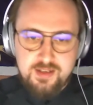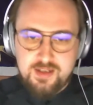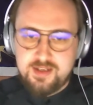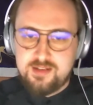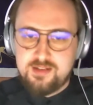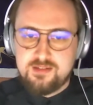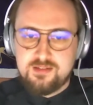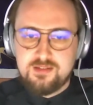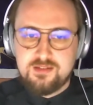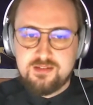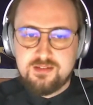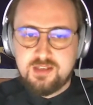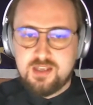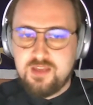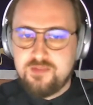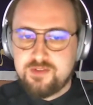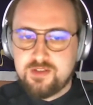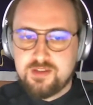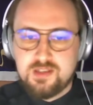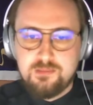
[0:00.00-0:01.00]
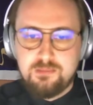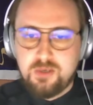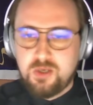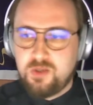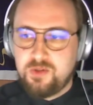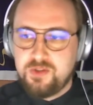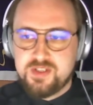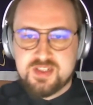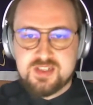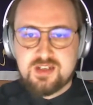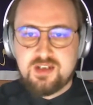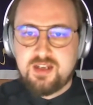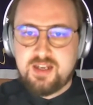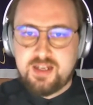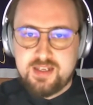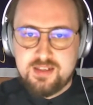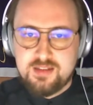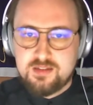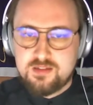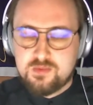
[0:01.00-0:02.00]
and even the boldest
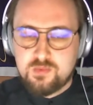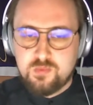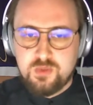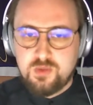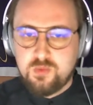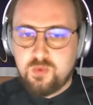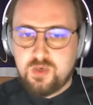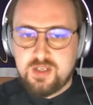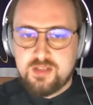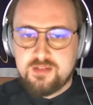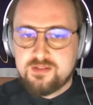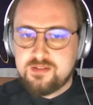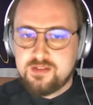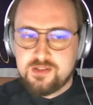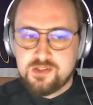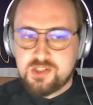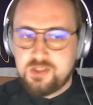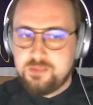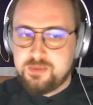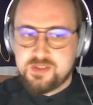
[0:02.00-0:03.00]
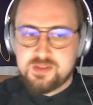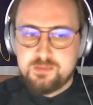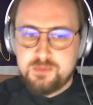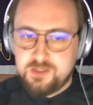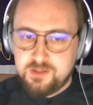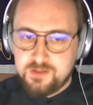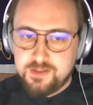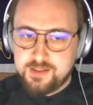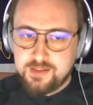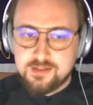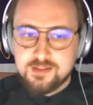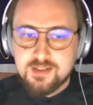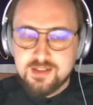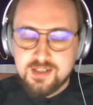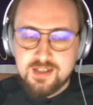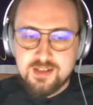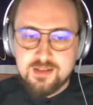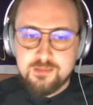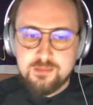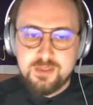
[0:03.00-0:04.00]
client will want the cheapest building,
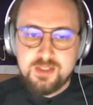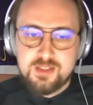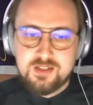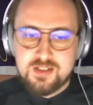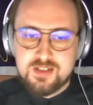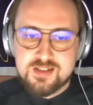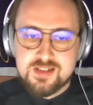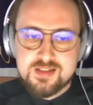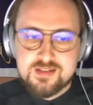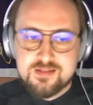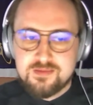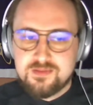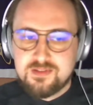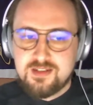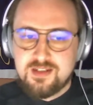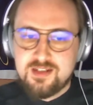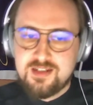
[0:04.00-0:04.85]
because